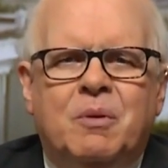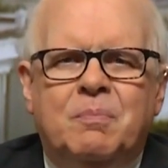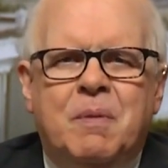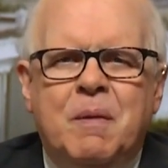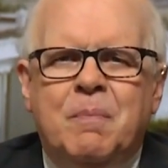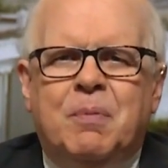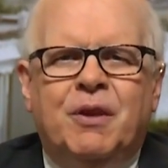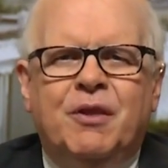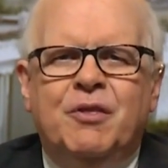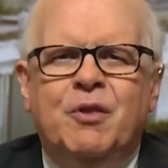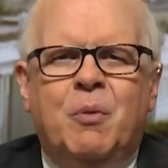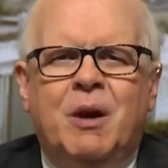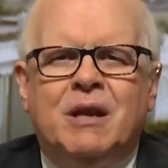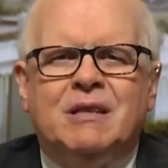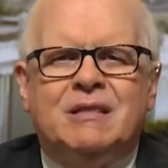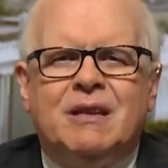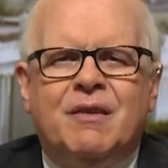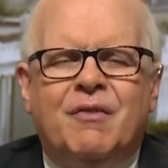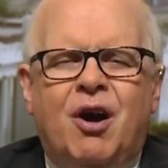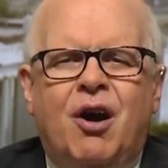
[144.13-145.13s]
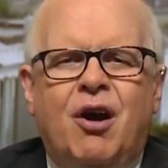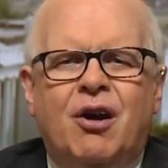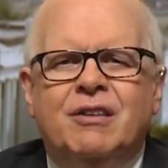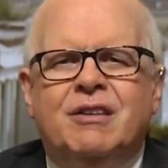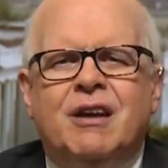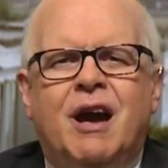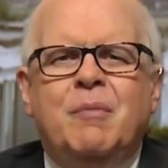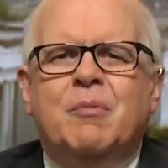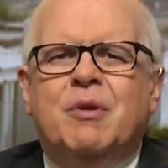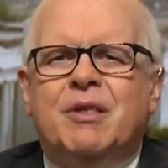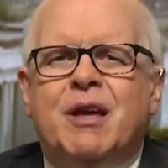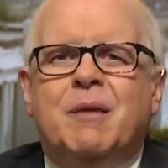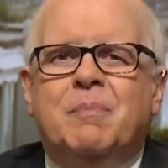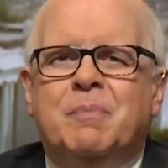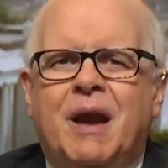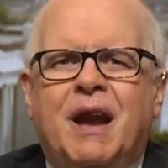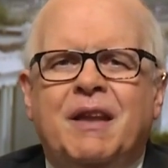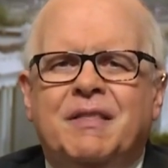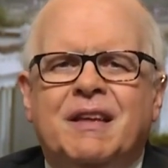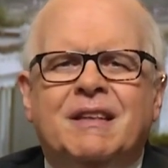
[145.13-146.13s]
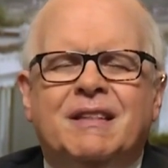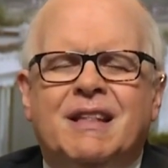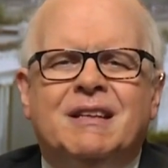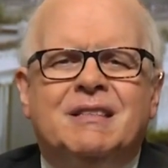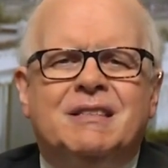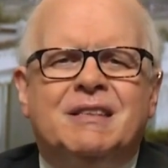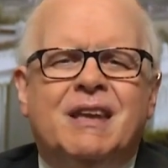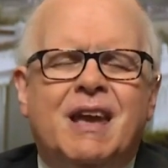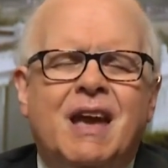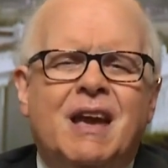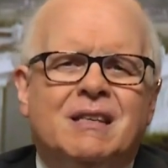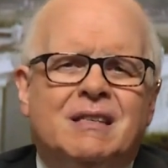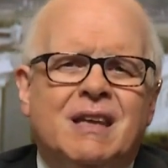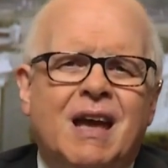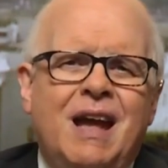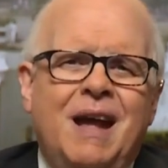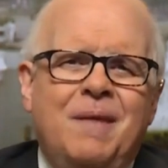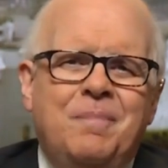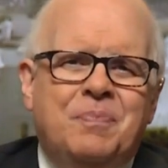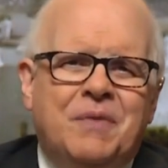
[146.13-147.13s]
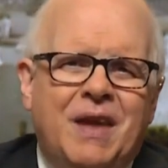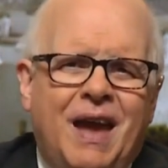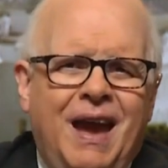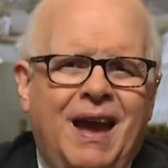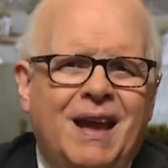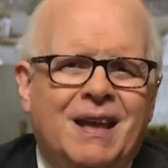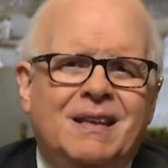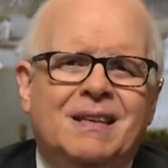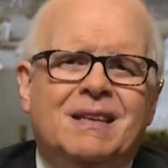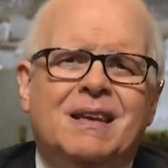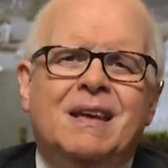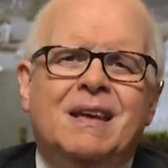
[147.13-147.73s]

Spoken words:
People in the West have a hard time with that, but I think that's the case. And